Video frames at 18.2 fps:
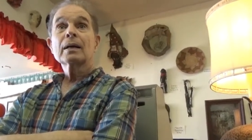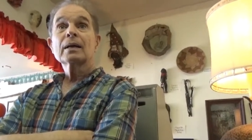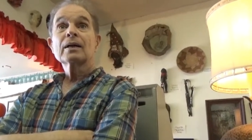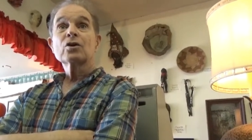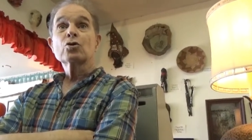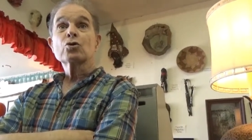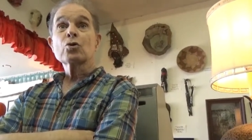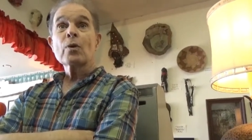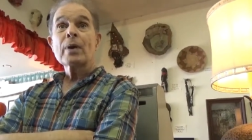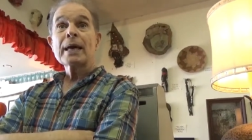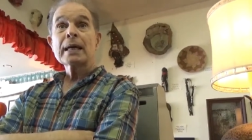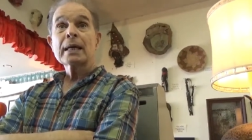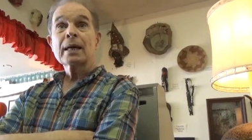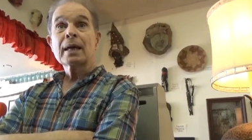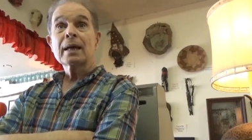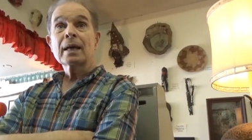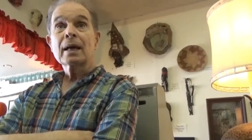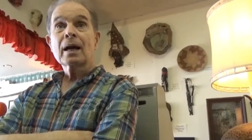
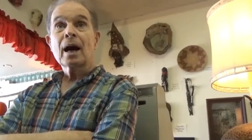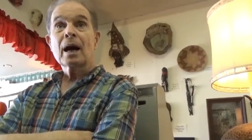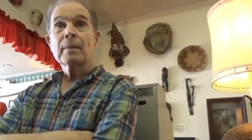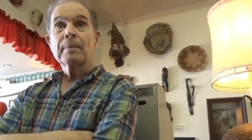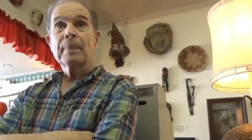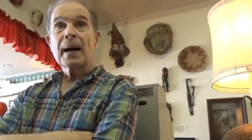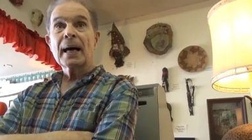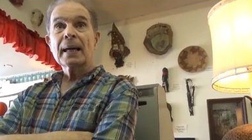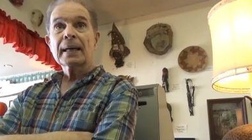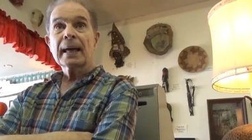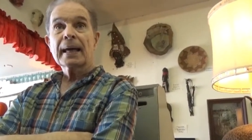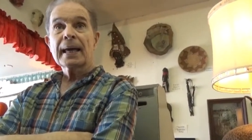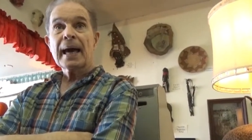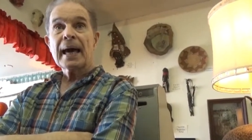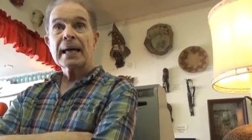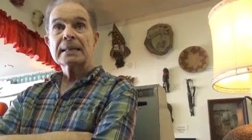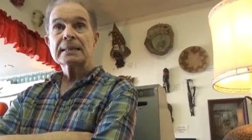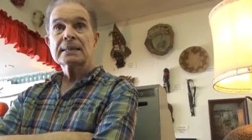drinking carbolic
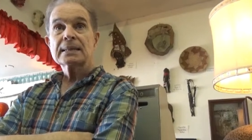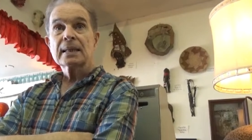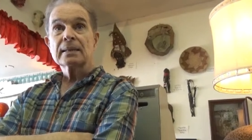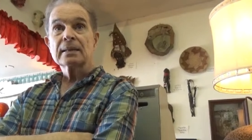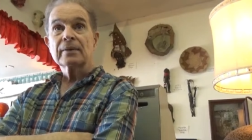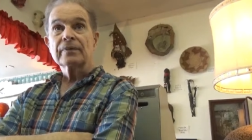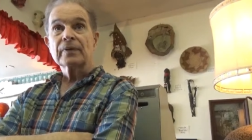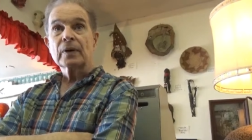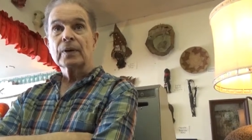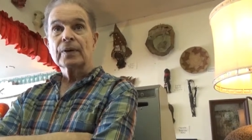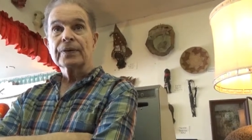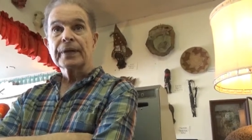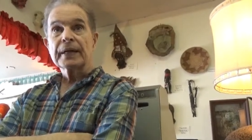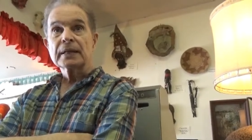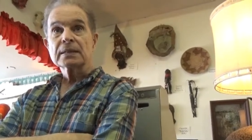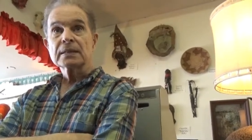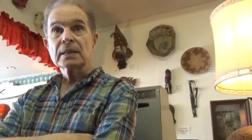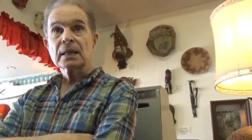acid of all
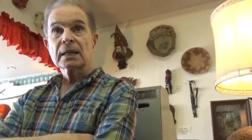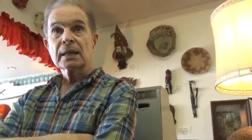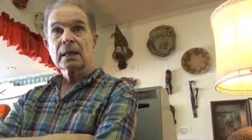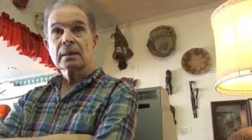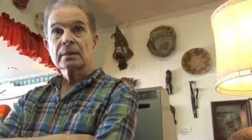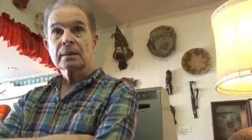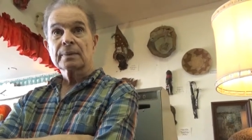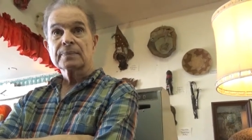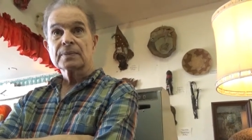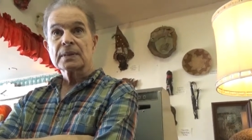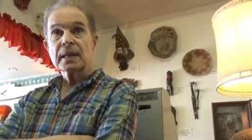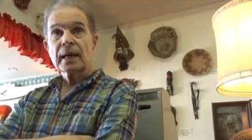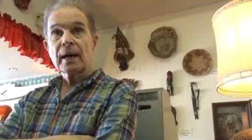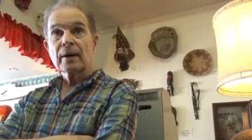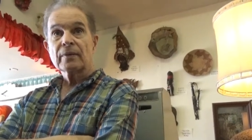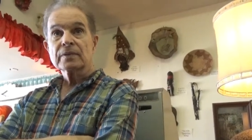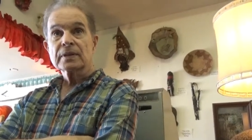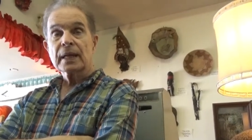things to kill
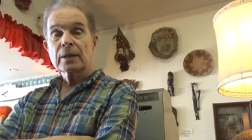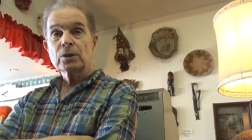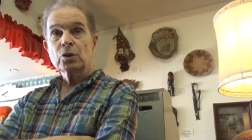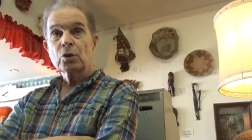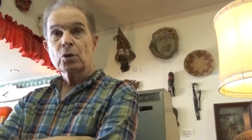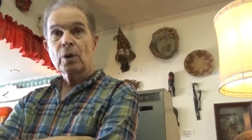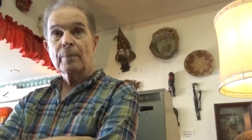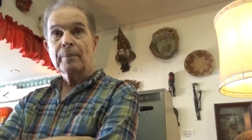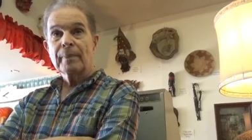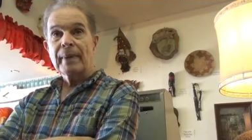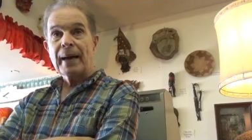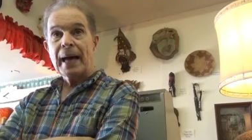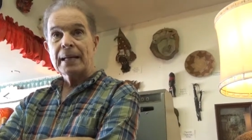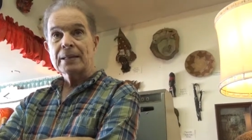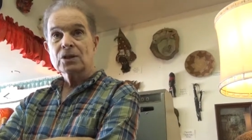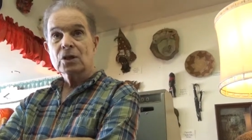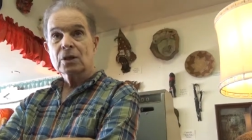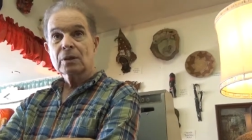themselves. Can you
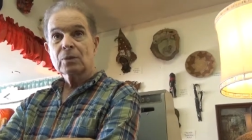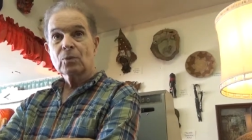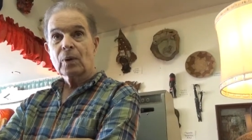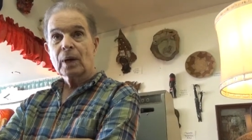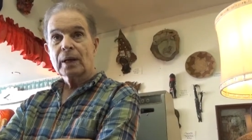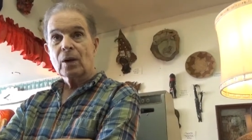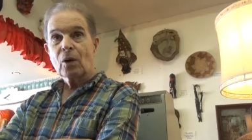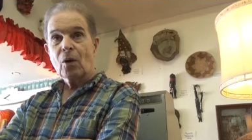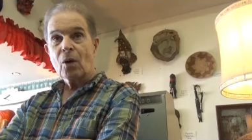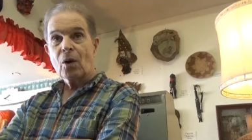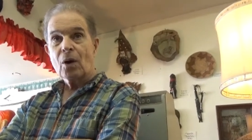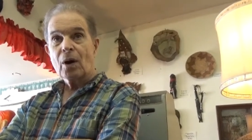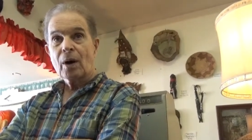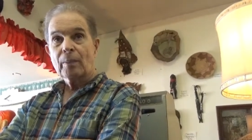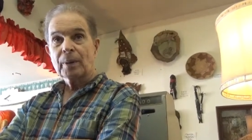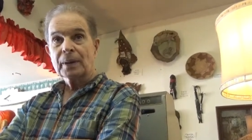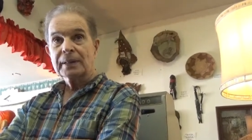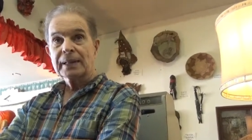imagine what oh. a
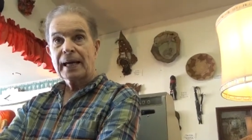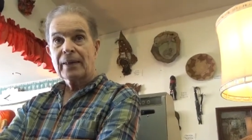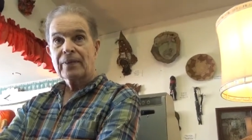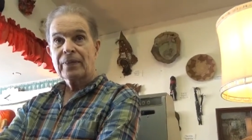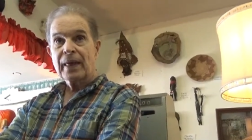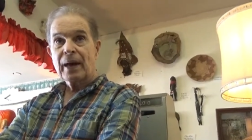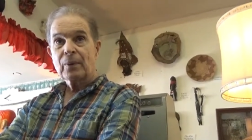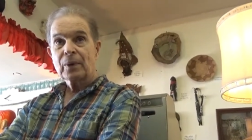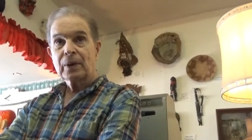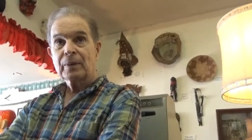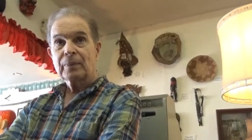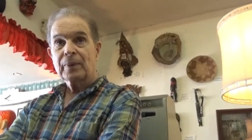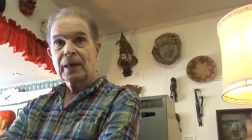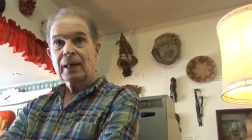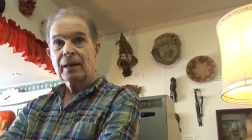horrible death that would have been?